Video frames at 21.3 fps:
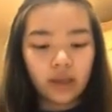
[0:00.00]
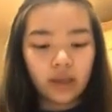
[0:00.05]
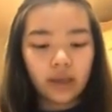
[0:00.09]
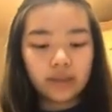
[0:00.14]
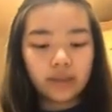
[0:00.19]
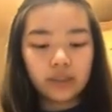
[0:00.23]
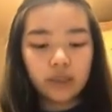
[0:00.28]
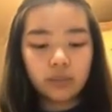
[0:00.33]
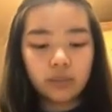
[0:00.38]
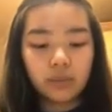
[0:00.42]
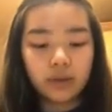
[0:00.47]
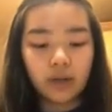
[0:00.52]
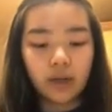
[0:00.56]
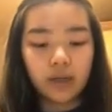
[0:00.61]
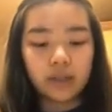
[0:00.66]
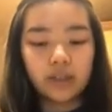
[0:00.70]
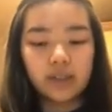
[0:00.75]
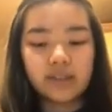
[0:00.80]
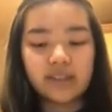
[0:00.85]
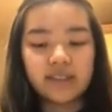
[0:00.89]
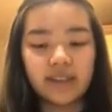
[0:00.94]
And then you put
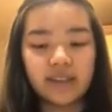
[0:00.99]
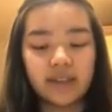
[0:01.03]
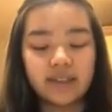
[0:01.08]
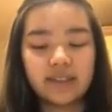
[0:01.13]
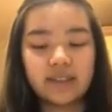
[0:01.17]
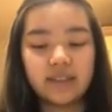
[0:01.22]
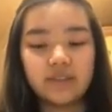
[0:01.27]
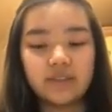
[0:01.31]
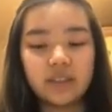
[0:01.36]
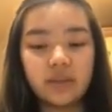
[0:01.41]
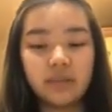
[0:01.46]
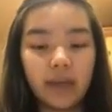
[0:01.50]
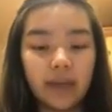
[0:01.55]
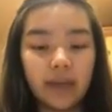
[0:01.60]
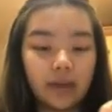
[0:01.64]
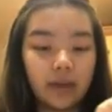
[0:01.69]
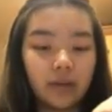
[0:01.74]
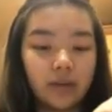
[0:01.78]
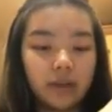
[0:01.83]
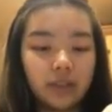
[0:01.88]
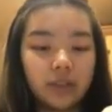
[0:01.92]
on your slices of
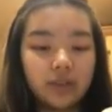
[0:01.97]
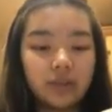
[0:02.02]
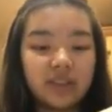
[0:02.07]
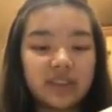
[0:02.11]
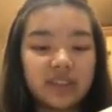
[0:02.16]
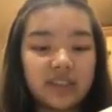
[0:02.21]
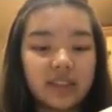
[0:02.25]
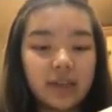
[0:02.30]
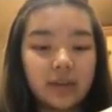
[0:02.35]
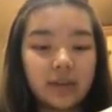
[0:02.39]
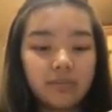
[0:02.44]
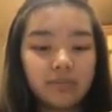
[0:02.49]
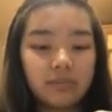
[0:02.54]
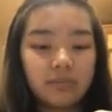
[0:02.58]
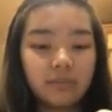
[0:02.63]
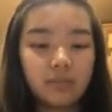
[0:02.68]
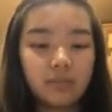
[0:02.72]
tomato and do the same.